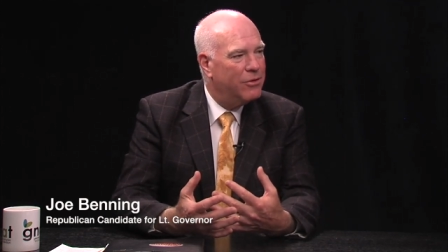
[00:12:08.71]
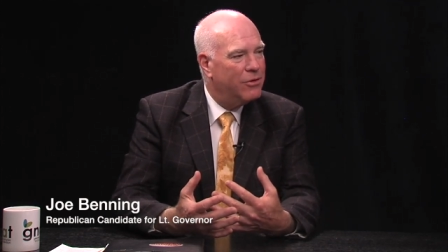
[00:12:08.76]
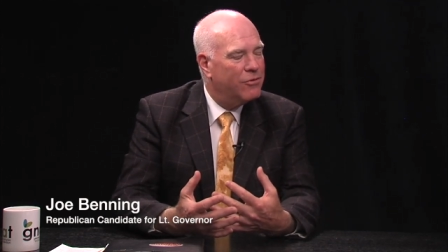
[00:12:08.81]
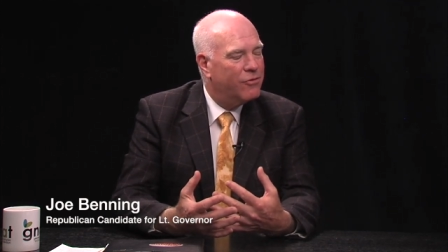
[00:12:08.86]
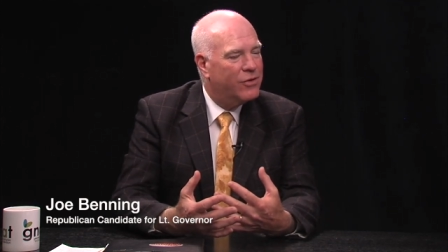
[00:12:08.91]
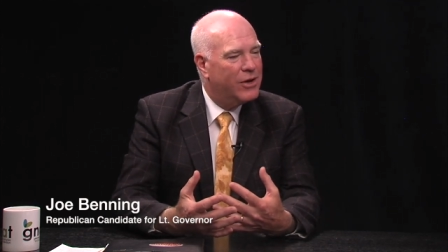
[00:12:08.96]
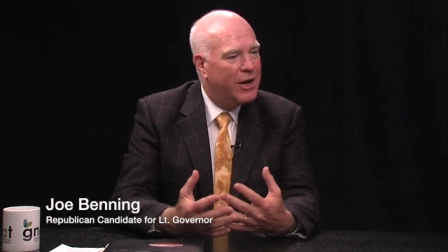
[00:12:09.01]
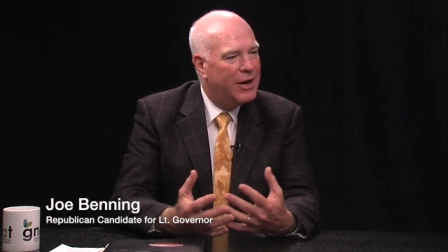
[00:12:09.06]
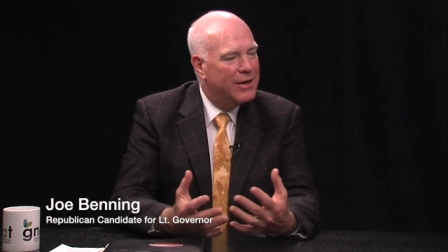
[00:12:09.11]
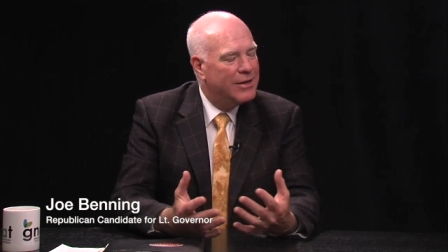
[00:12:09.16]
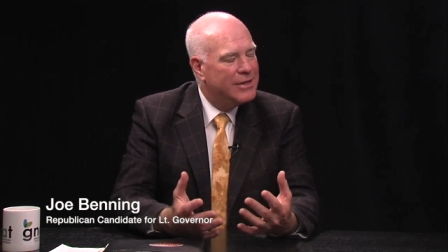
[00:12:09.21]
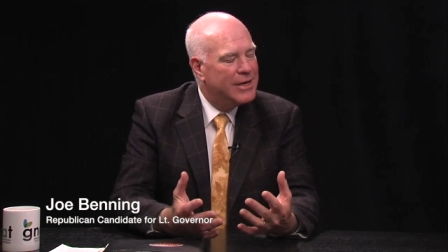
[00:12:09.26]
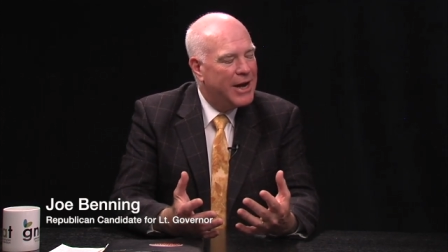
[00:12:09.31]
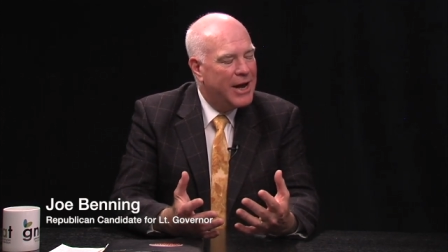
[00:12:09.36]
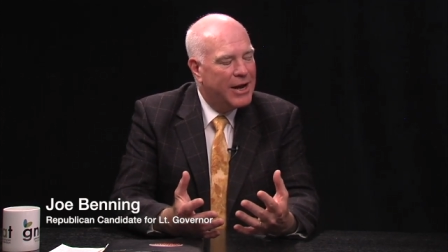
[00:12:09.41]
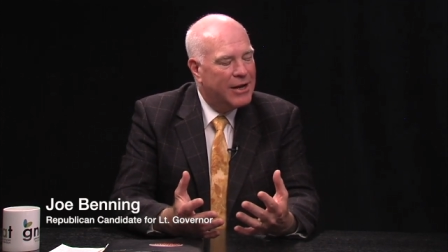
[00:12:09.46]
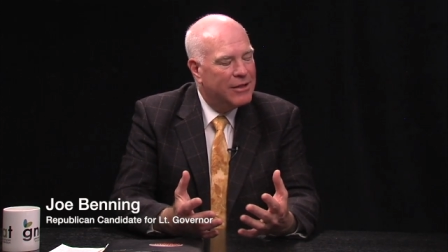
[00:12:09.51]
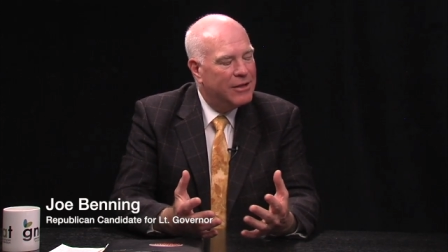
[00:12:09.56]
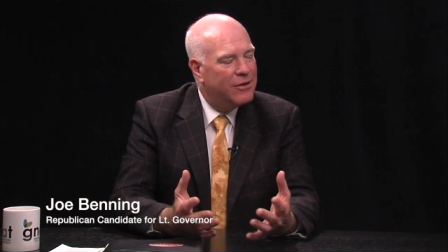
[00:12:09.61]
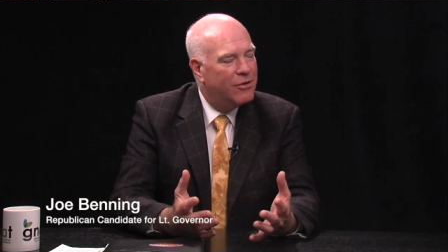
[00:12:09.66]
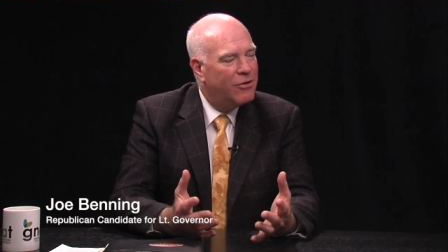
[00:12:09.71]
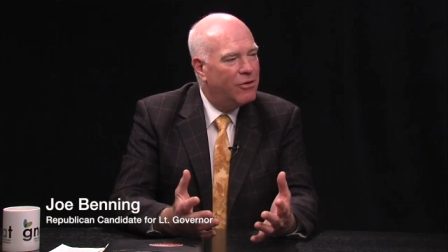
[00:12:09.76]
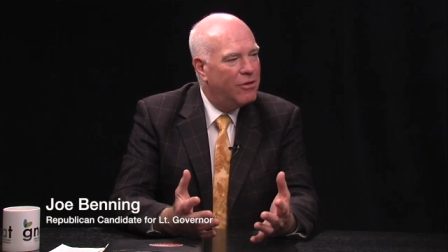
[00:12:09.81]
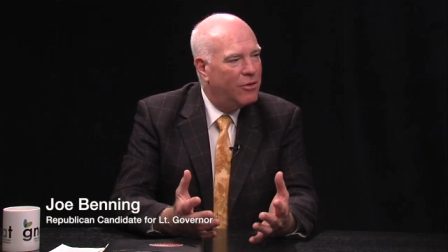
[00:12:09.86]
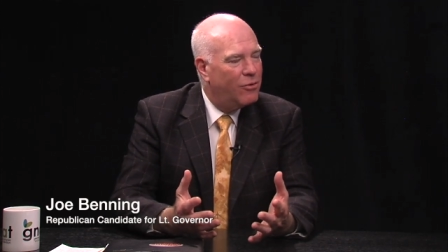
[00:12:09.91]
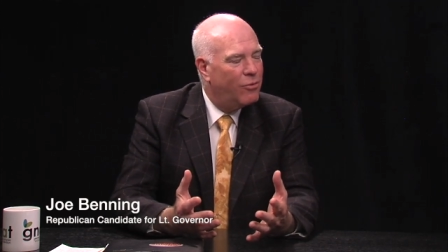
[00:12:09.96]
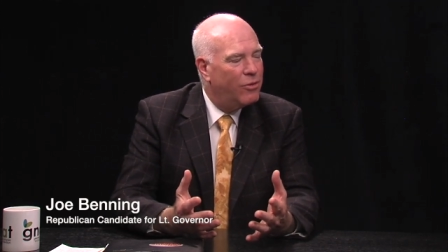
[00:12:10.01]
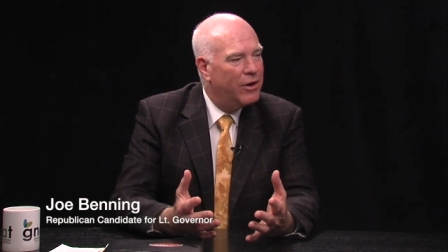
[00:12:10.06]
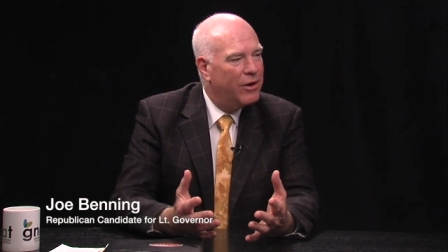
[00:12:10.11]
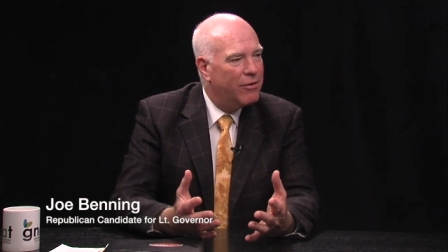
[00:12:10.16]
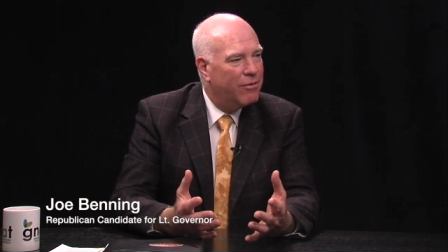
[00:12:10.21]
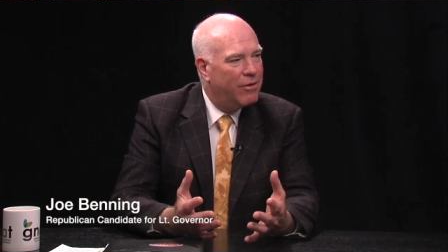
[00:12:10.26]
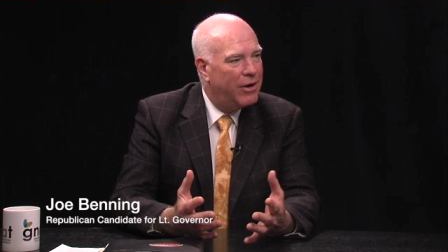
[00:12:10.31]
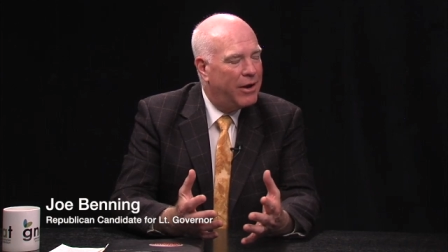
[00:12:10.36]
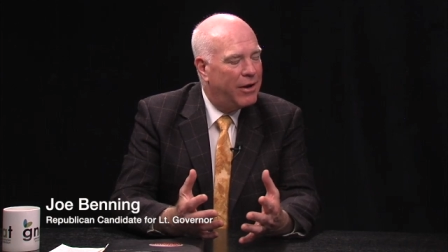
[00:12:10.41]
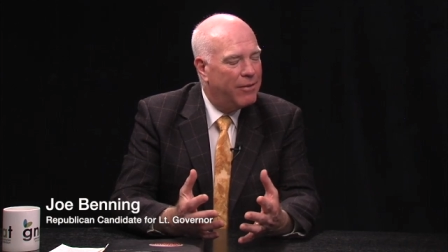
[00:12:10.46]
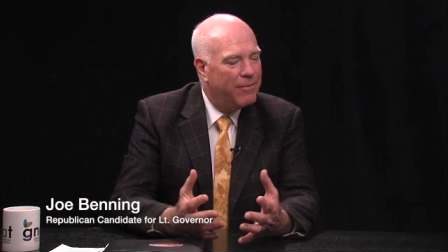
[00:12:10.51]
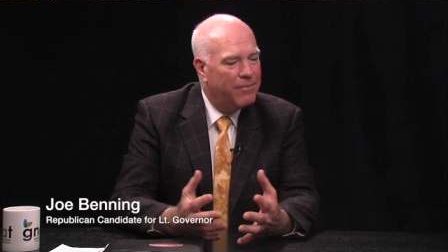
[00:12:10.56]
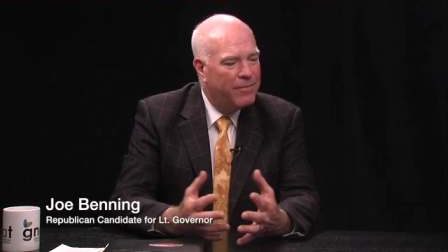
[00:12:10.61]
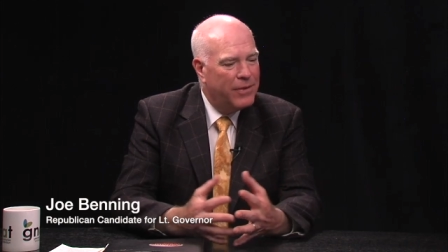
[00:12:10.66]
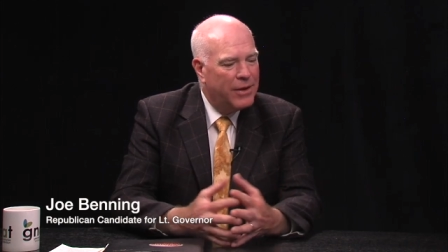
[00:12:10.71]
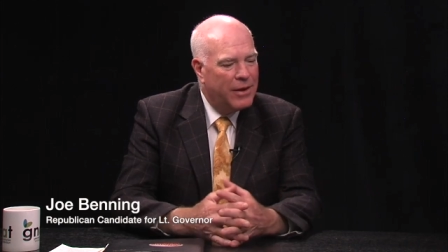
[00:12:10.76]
You've got to tackle it all the way around.